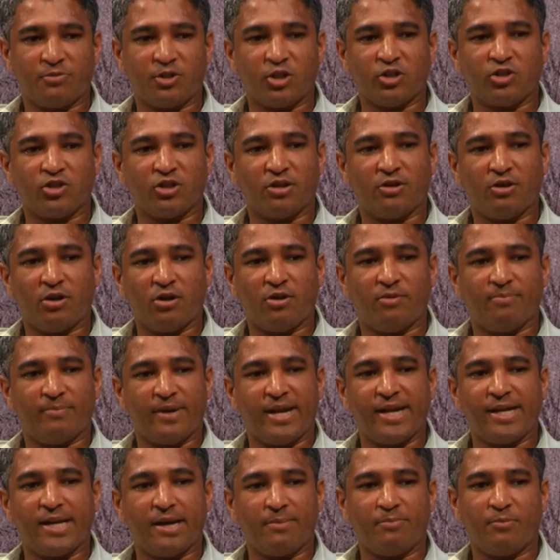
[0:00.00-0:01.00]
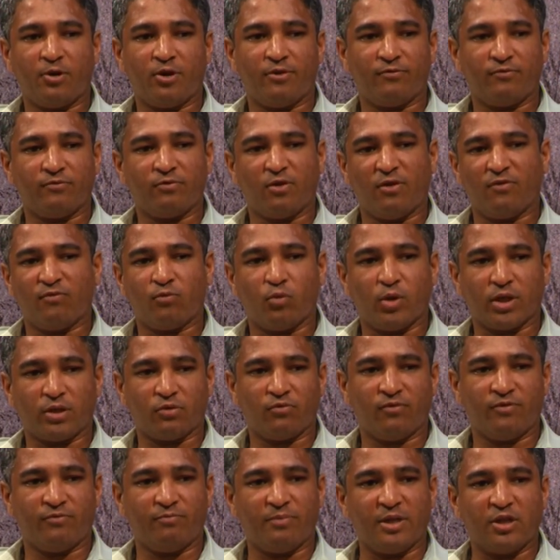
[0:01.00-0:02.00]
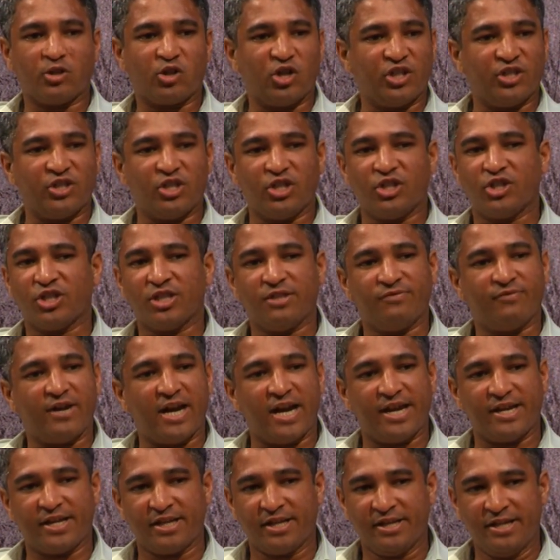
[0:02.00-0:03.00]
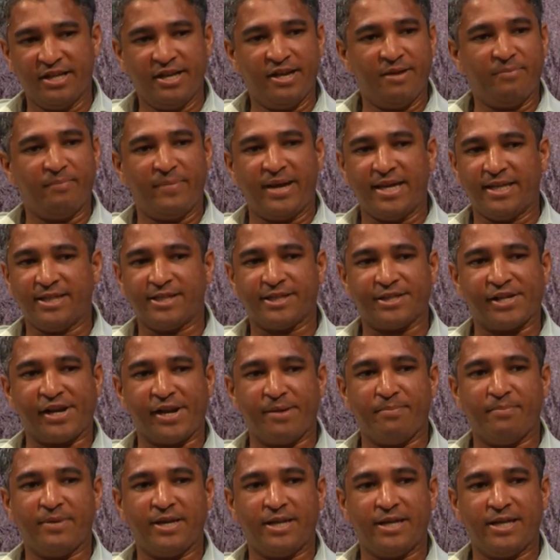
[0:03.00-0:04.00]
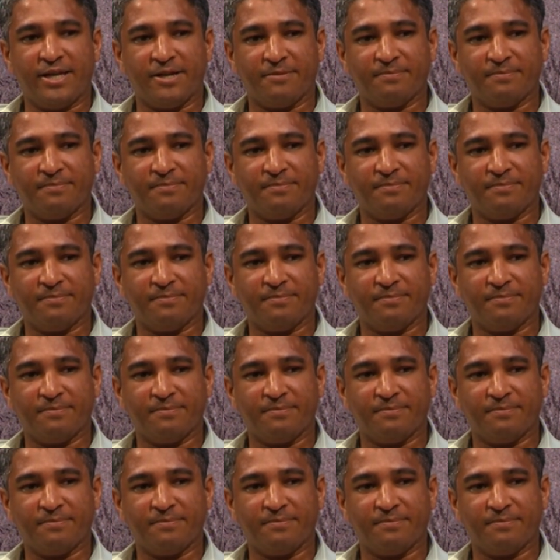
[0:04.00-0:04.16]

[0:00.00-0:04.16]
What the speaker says: are made up of what we've been conditioned via mainstream media.